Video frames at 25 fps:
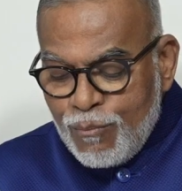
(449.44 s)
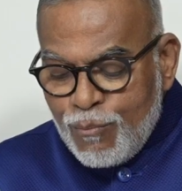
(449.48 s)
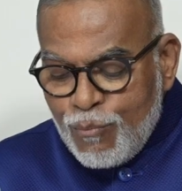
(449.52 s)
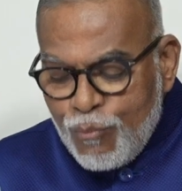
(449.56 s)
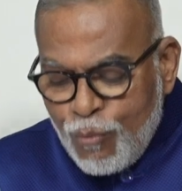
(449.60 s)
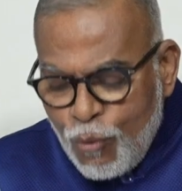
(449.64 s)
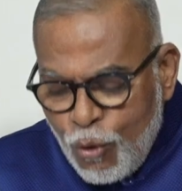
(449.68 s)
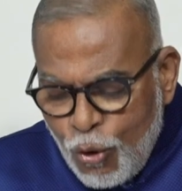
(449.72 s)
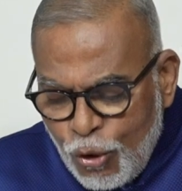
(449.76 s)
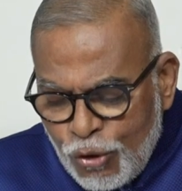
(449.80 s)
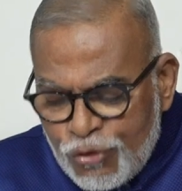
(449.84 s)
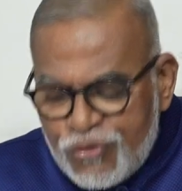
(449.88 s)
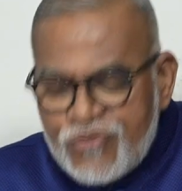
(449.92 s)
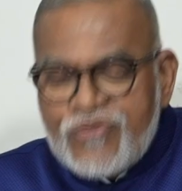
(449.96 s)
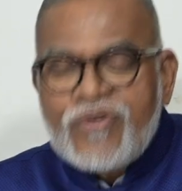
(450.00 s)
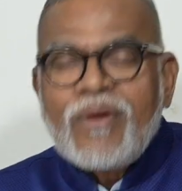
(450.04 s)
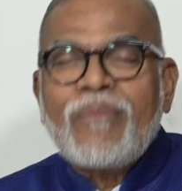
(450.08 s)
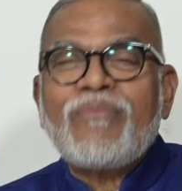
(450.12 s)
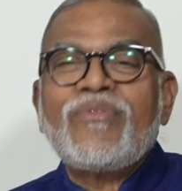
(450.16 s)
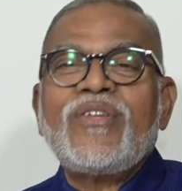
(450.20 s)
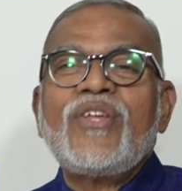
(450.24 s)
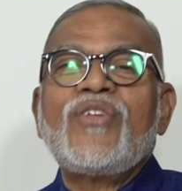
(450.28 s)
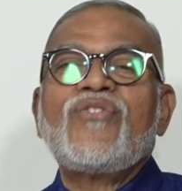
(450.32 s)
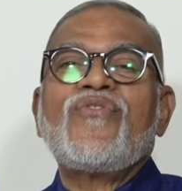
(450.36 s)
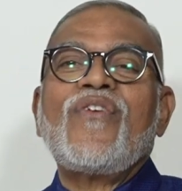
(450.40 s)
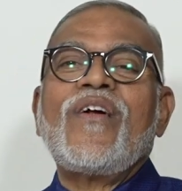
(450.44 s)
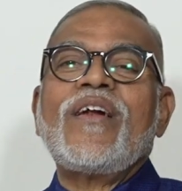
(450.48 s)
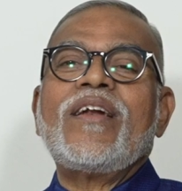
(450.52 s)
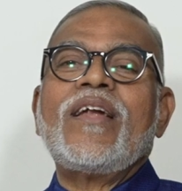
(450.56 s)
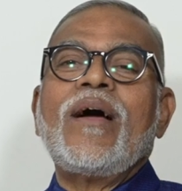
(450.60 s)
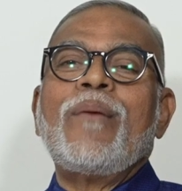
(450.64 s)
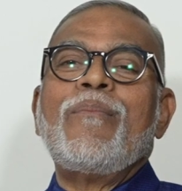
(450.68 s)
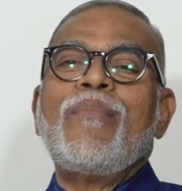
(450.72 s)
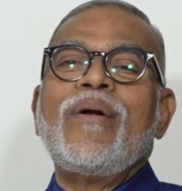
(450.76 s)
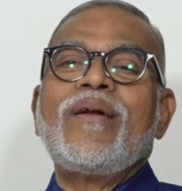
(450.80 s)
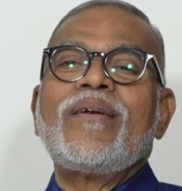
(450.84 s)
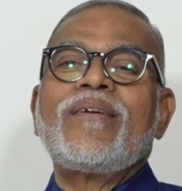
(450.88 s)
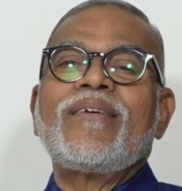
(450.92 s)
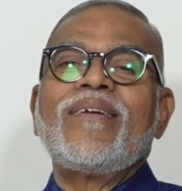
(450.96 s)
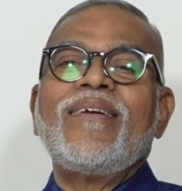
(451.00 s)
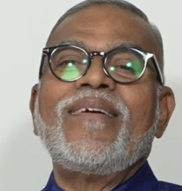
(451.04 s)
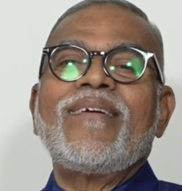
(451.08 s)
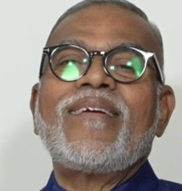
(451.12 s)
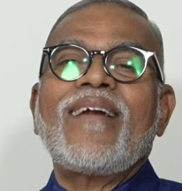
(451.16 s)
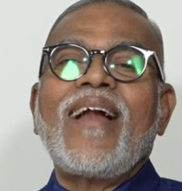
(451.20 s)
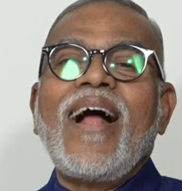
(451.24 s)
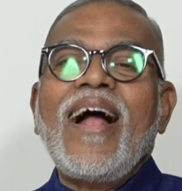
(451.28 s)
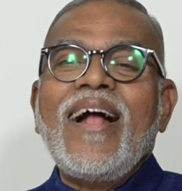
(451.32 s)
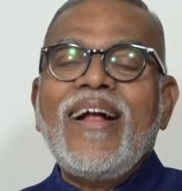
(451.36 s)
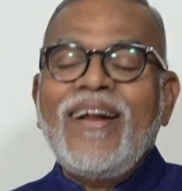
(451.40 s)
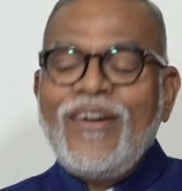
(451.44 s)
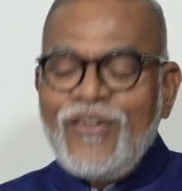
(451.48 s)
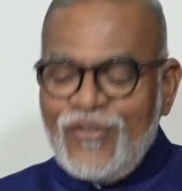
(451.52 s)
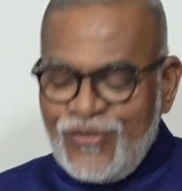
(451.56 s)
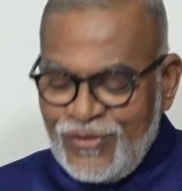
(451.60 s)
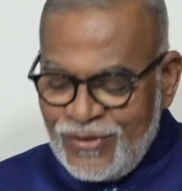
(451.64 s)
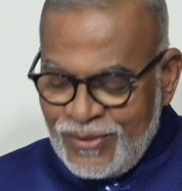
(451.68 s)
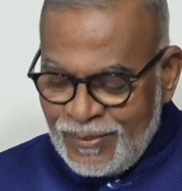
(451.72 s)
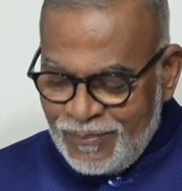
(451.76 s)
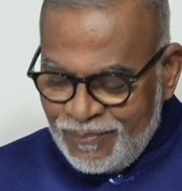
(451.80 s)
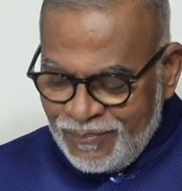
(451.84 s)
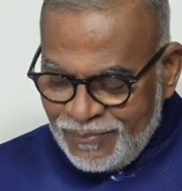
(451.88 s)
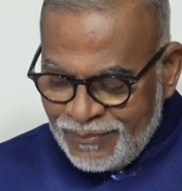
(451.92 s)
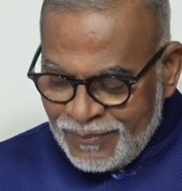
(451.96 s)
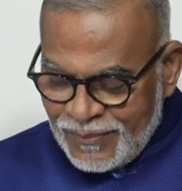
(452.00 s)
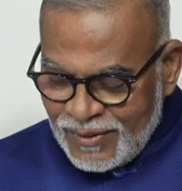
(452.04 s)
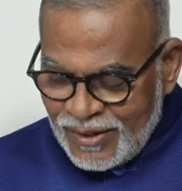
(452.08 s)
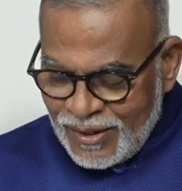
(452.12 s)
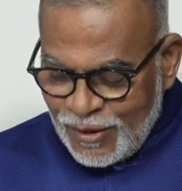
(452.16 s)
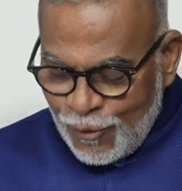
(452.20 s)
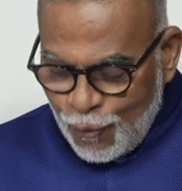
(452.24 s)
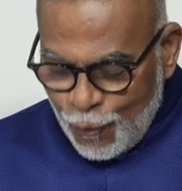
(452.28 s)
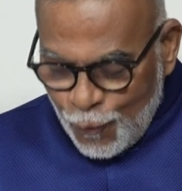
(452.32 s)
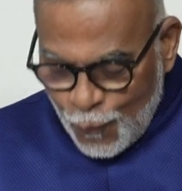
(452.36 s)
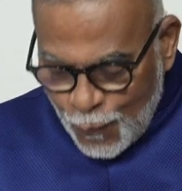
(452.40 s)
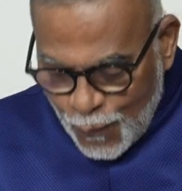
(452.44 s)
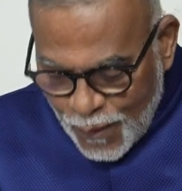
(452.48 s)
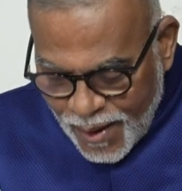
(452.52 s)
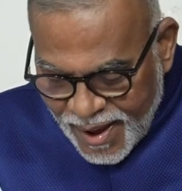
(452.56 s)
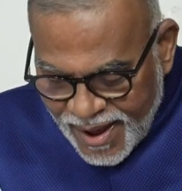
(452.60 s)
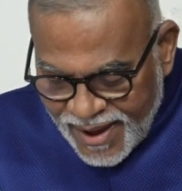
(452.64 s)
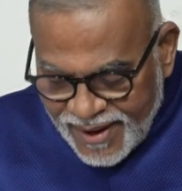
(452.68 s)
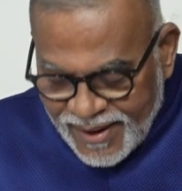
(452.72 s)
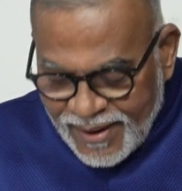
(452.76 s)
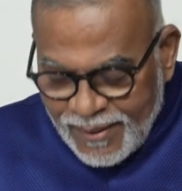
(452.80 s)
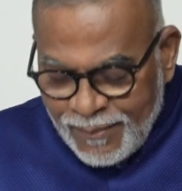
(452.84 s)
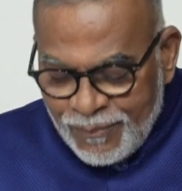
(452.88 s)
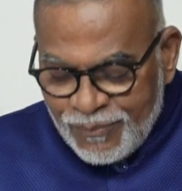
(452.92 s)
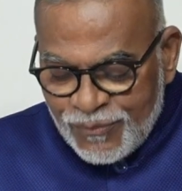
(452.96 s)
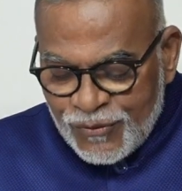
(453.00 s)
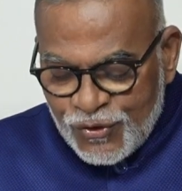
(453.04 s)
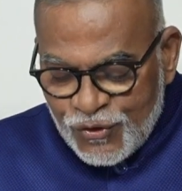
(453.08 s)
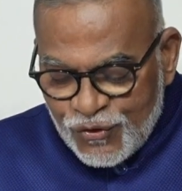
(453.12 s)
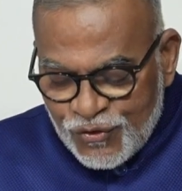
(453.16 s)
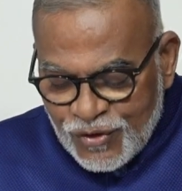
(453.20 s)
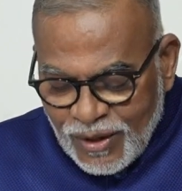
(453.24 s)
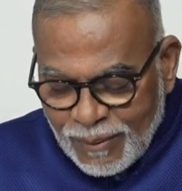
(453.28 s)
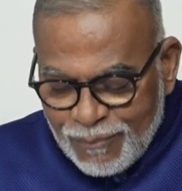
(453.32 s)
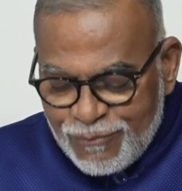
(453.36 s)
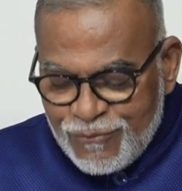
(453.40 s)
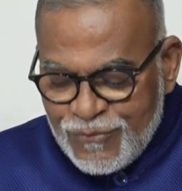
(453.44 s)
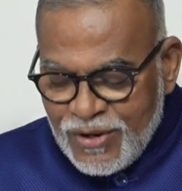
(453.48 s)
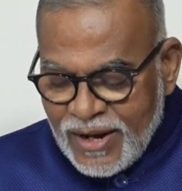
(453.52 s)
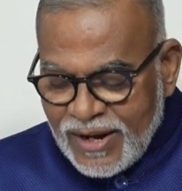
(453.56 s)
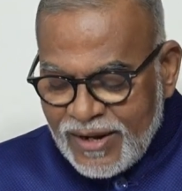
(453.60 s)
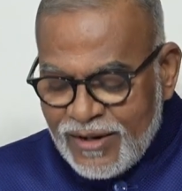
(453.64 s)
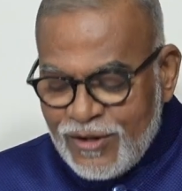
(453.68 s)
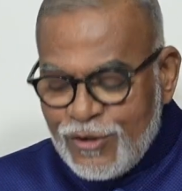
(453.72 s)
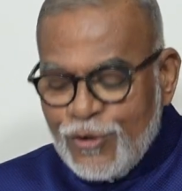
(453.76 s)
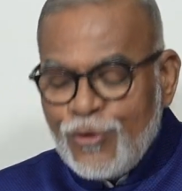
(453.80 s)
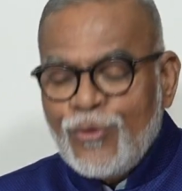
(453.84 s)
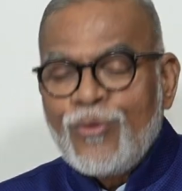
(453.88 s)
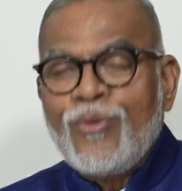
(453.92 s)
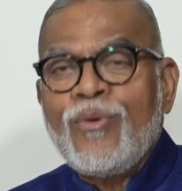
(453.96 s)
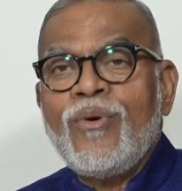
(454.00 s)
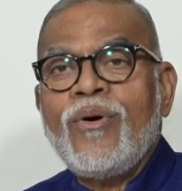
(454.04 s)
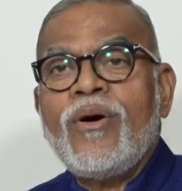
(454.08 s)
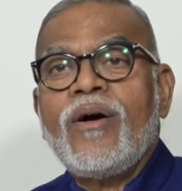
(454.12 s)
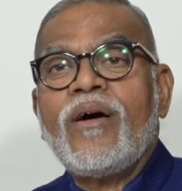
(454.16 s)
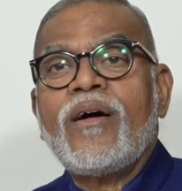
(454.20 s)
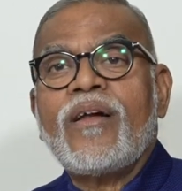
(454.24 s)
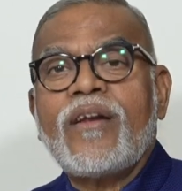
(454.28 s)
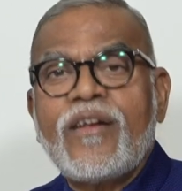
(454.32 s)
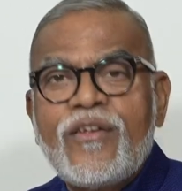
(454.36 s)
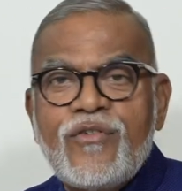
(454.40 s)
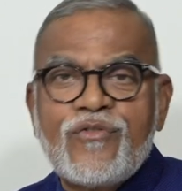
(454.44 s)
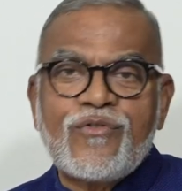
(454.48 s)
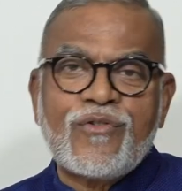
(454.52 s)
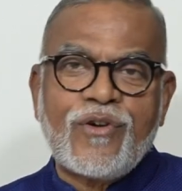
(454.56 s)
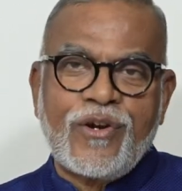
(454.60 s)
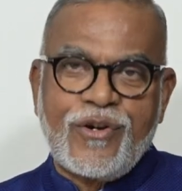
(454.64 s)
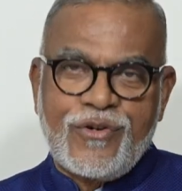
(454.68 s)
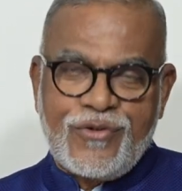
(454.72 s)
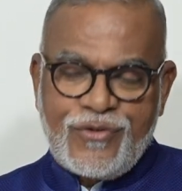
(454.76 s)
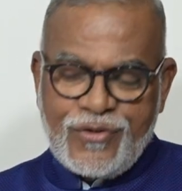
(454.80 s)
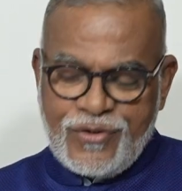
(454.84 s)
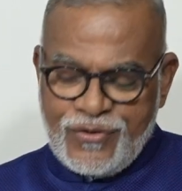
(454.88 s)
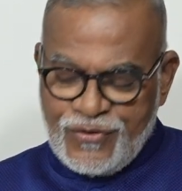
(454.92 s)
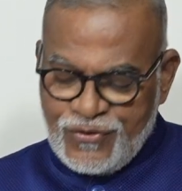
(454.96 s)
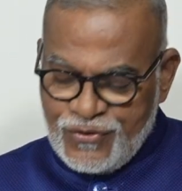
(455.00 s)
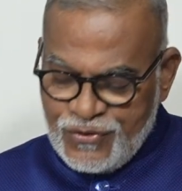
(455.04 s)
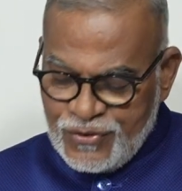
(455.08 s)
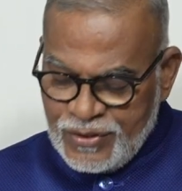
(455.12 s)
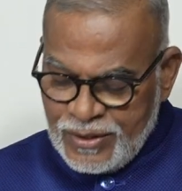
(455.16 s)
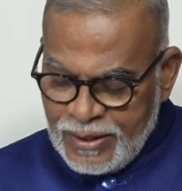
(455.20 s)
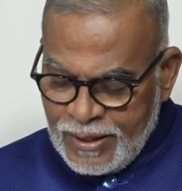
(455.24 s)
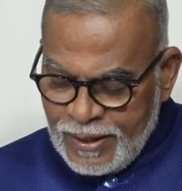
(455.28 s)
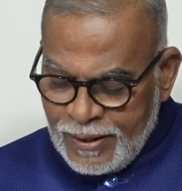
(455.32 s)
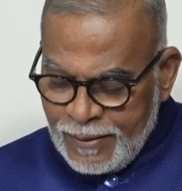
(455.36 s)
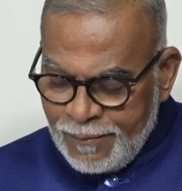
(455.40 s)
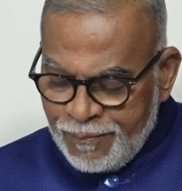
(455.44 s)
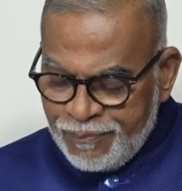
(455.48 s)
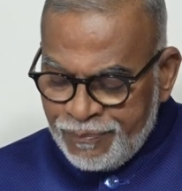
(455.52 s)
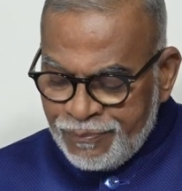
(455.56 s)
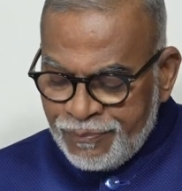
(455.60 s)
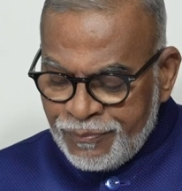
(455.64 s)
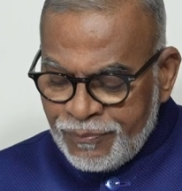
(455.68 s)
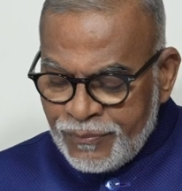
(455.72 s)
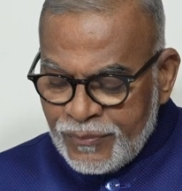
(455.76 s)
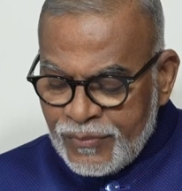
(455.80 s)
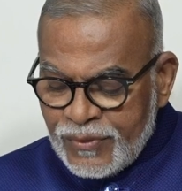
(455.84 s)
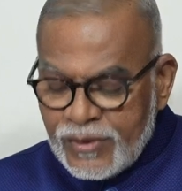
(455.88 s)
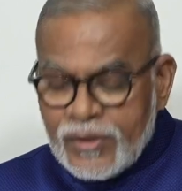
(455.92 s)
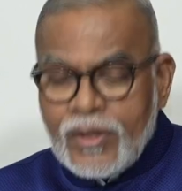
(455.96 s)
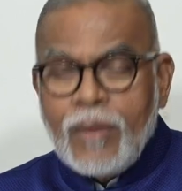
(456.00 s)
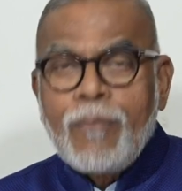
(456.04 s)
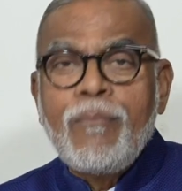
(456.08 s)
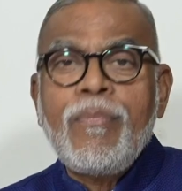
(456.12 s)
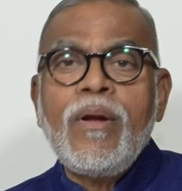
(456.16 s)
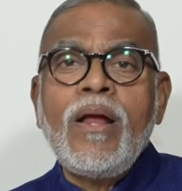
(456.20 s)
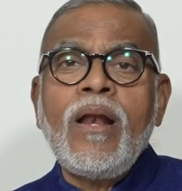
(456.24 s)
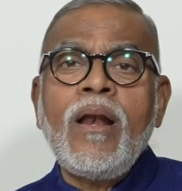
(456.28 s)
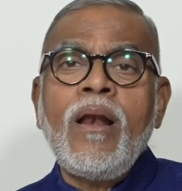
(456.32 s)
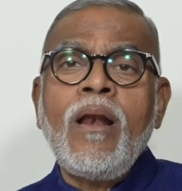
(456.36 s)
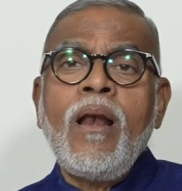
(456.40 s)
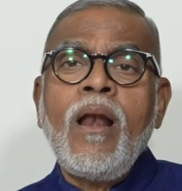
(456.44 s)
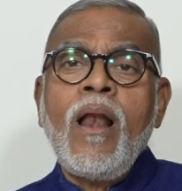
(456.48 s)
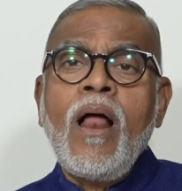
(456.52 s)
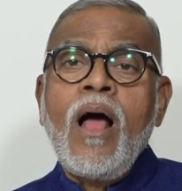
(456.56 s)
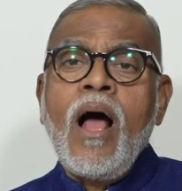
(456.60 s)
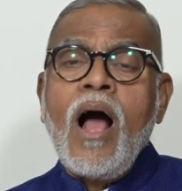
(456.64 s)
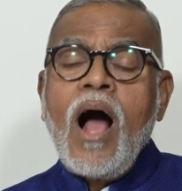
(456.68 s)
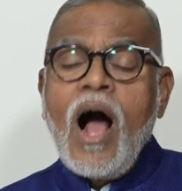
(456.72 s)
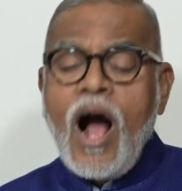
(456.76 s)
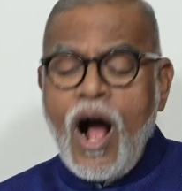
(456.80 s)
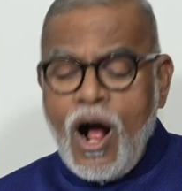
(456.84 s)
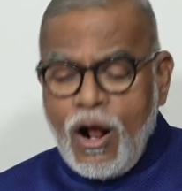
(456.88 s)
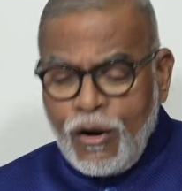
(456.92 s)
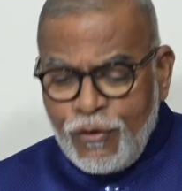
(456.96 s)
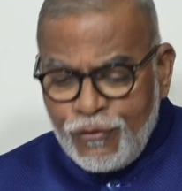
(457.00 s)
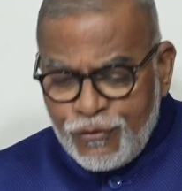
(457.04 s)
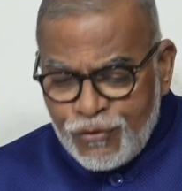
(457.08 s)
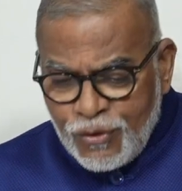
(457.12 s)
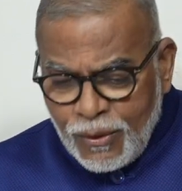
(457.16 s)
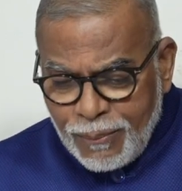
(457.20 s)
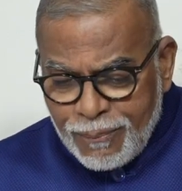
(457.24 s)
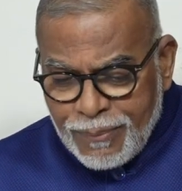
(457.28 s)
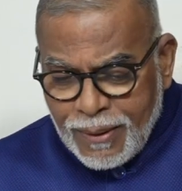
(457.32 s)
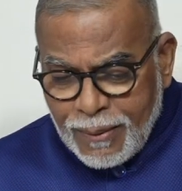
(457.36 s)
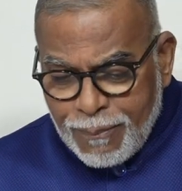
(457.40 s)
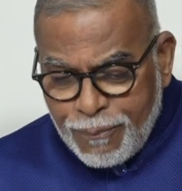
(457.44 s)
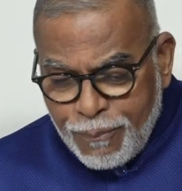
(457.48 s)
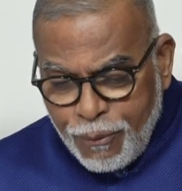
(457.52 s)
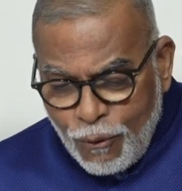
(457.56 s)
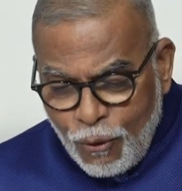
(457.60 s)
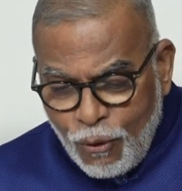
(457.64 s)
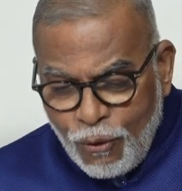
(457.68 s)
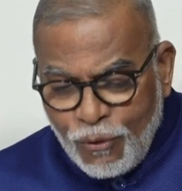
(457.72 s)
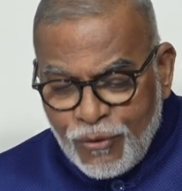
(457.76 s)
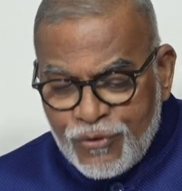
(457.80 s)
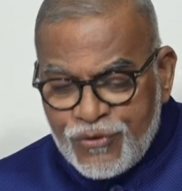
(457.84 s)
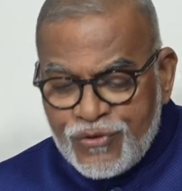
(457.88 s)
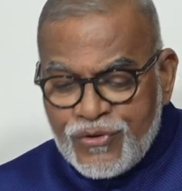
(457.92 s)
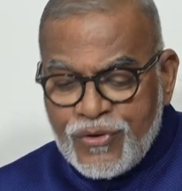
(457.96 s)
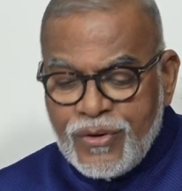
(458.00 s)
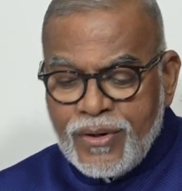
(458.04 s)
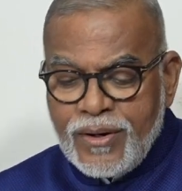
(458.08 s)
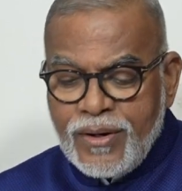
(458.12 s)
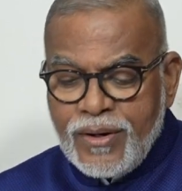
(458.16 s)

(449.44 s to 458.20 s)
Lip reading: most of these fundamental rights were subject to restrictions. The bill also proposed